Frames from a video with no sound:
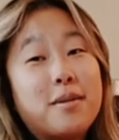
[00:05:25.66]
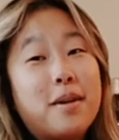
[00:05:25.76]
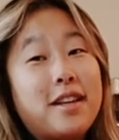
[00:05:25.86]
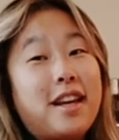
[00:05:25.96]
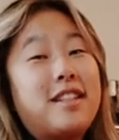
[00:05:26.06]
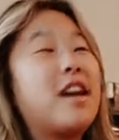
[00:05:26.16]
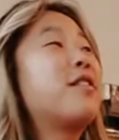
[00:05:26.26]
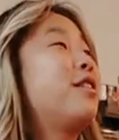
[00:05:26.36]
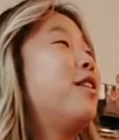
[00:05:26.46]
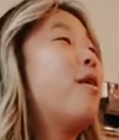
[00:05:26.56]
the one that
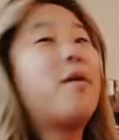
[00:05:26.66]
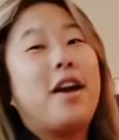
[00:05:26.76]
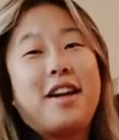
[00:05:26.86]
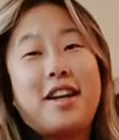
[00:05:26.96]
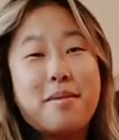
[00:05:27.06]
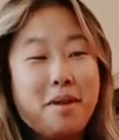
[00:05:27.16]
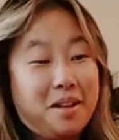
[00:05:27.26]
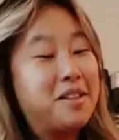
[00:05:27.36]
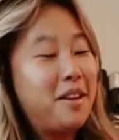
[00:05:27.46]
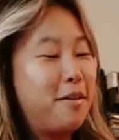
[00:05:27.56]
doesn't know what I get
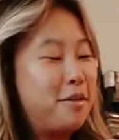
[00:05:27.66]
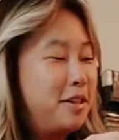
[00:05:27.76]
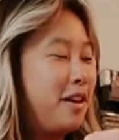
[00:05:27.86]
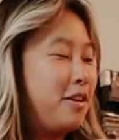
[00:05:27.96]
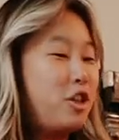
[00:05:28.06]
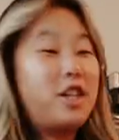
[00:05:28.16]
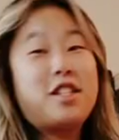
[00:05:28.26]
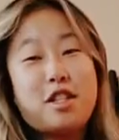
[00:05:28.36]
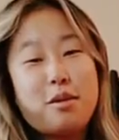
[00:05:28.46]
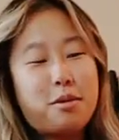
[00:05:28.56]
myself, so
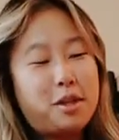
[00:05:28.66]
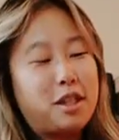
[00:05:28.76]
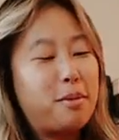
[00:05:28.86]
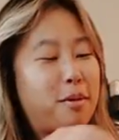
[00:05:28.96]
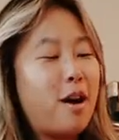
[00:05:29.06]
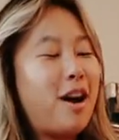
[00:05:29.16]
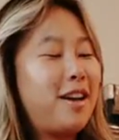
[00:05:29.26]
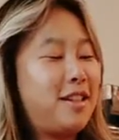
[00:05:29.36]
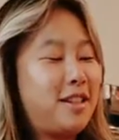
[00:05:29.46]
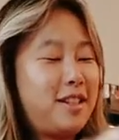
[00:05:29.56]
she's always surprised.